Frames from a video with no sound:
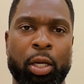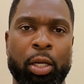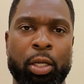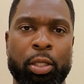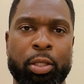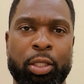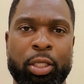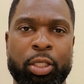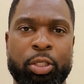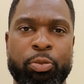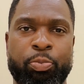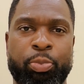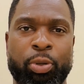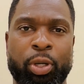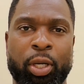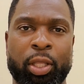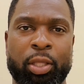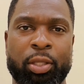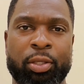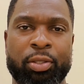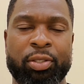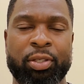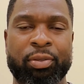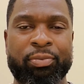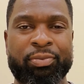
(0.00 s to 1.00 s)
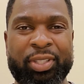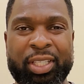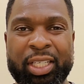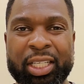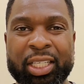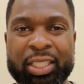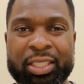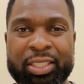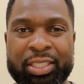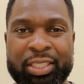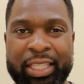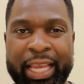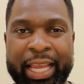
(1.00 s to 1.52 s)
this brother is of
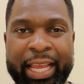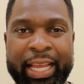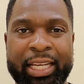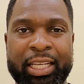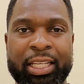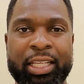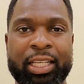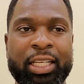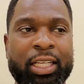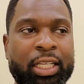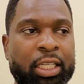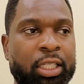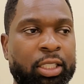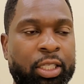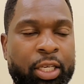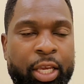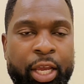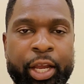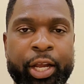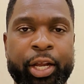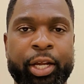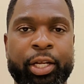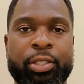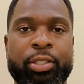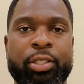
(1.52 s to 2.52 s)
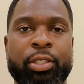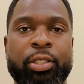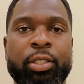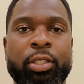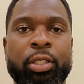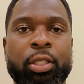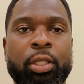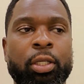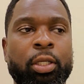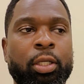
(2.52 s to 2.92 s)
good standing, good character,